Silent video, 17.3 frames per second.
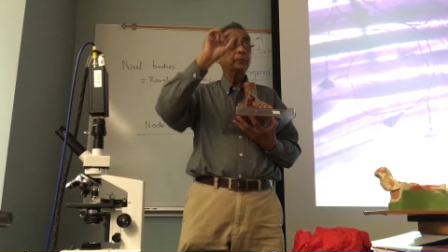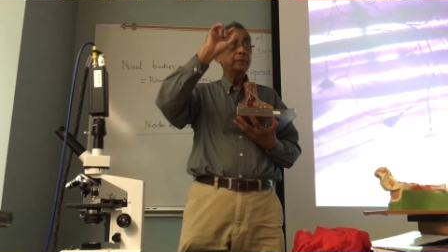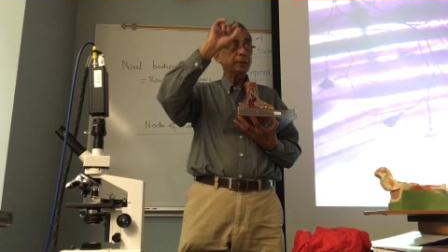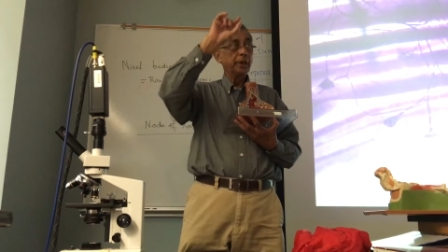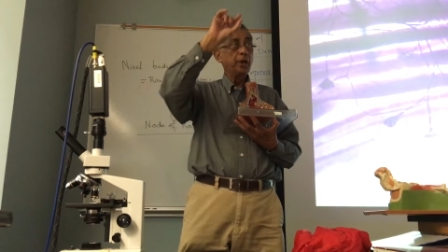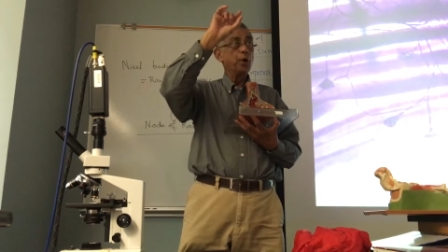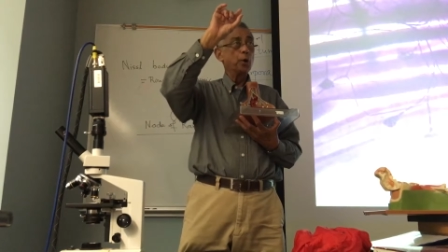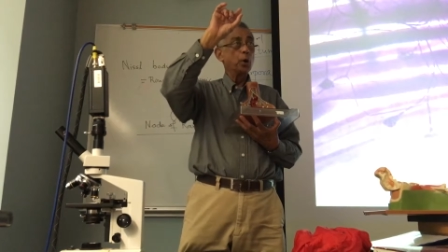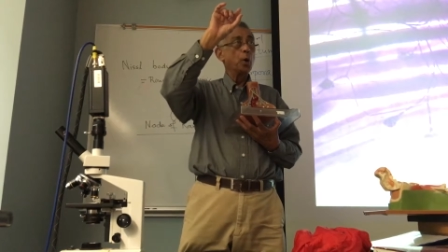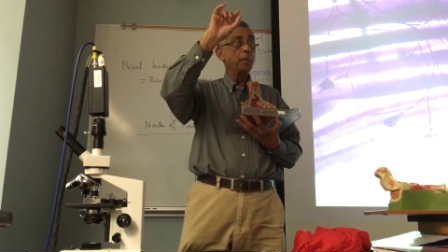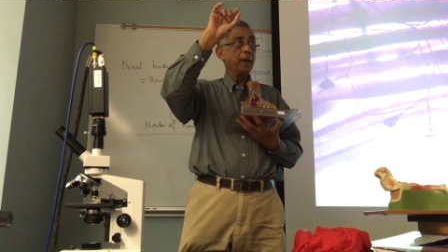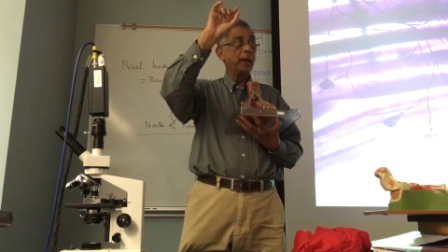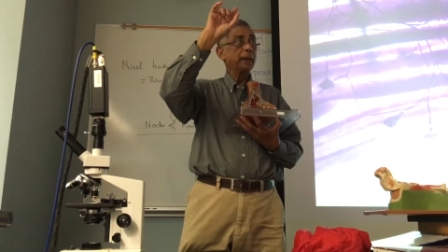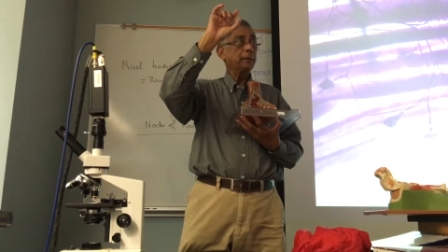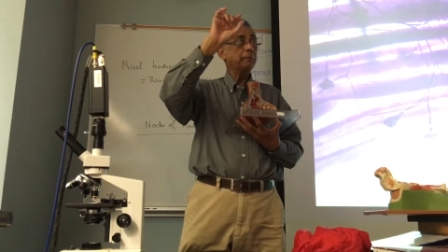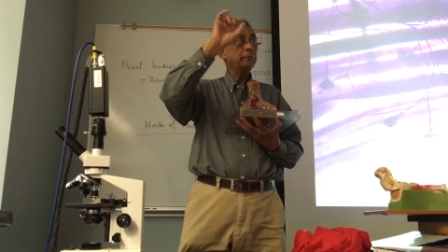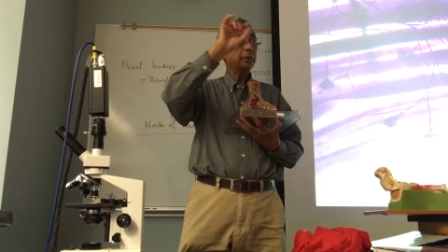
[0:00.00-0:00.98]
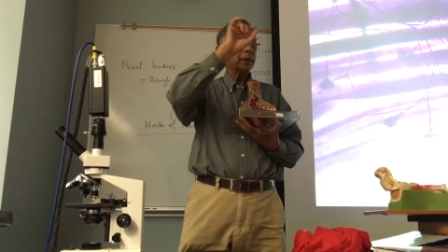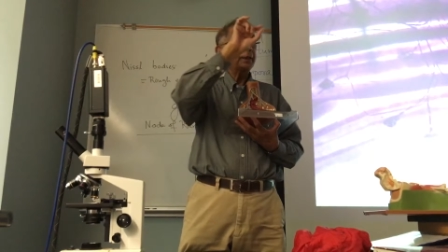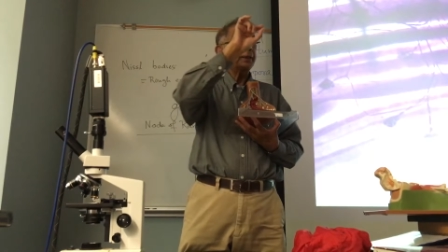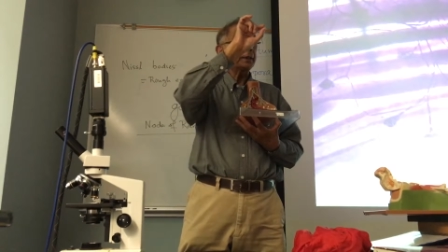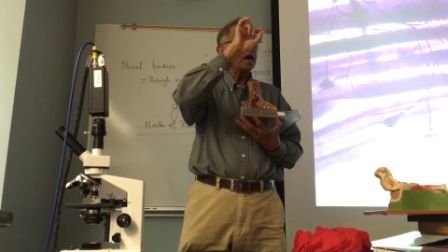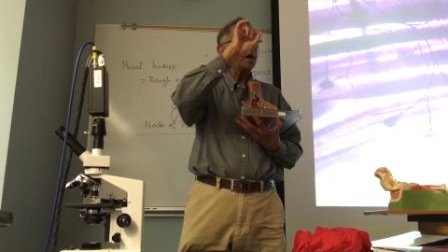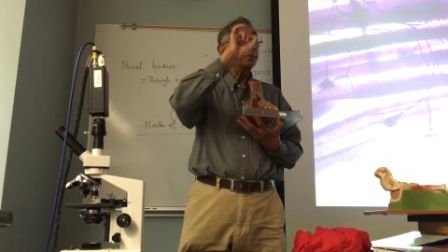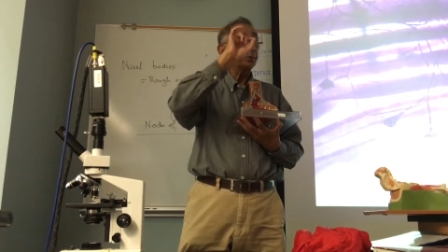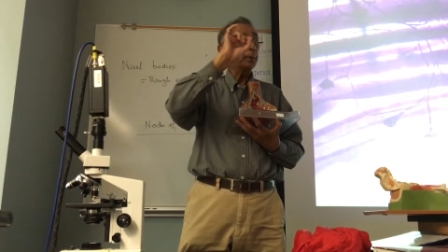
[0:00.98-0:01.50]
Neuro mean it
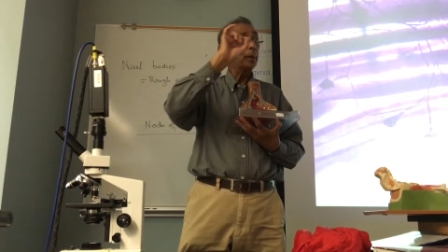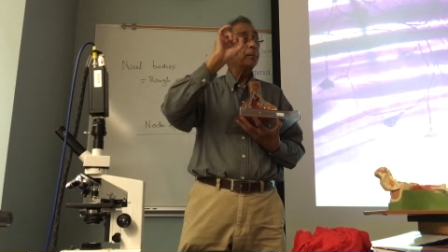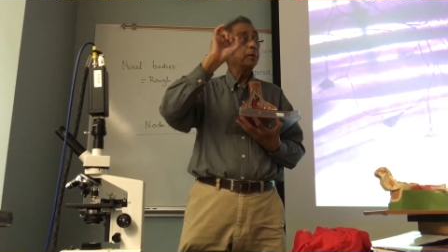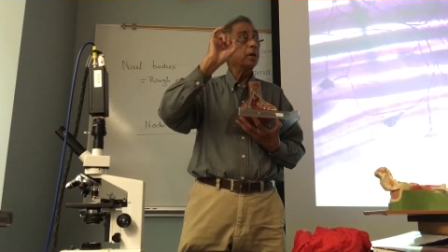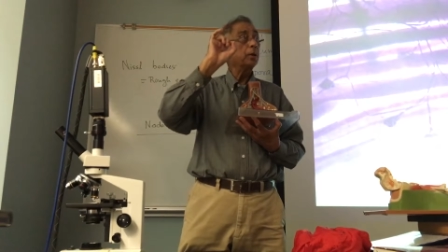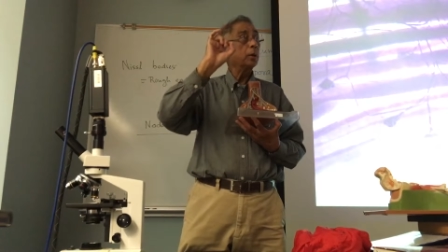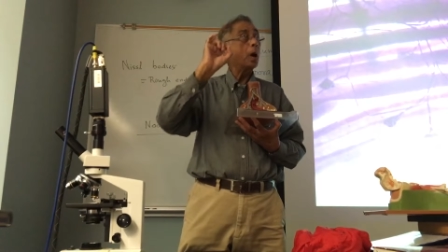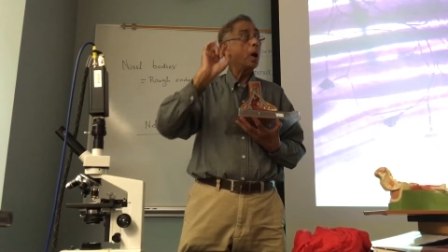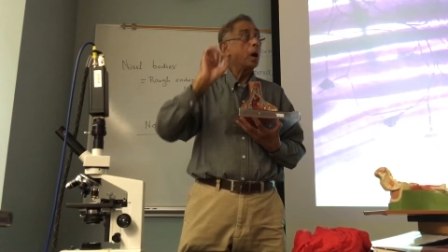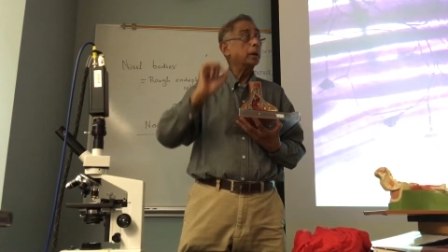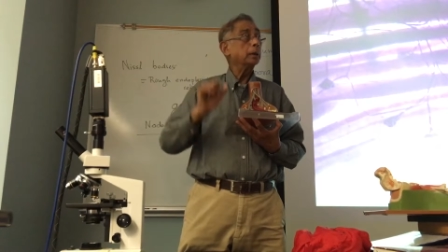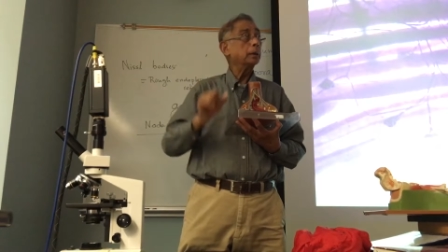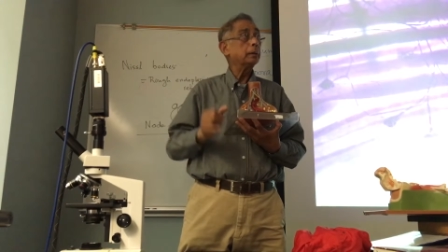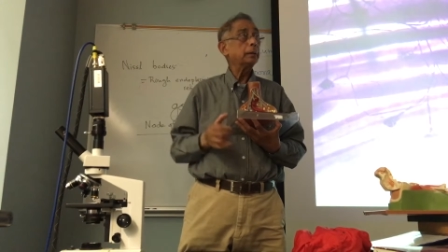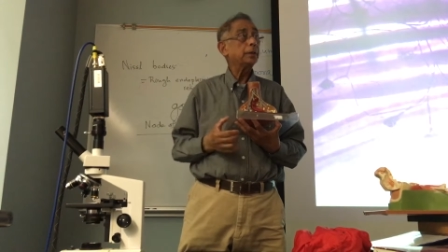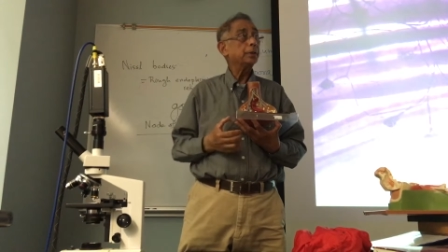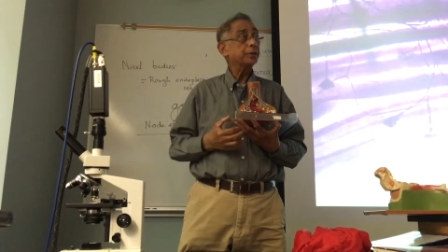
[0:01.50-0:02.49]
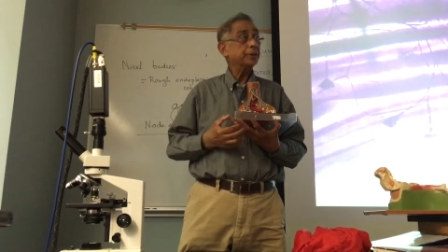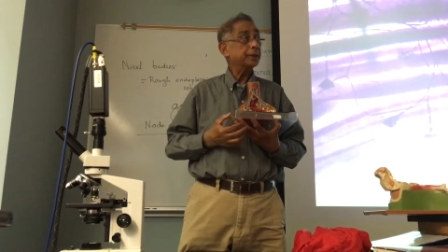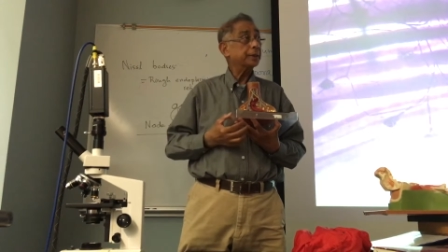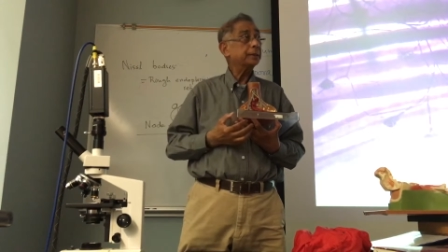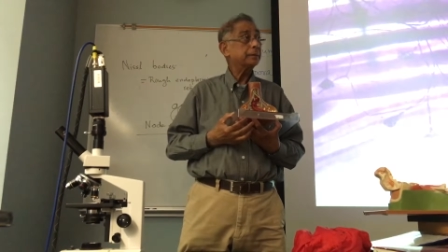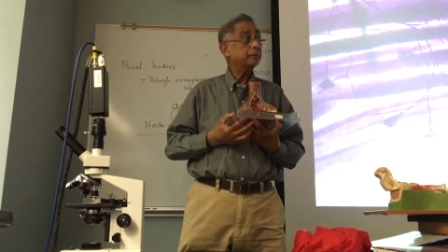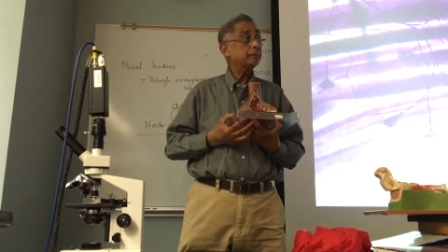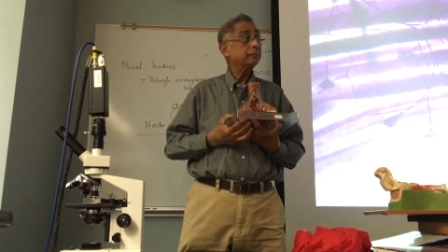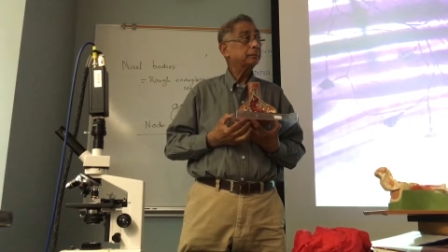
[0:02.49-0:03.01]
comes from neuron, isn't it?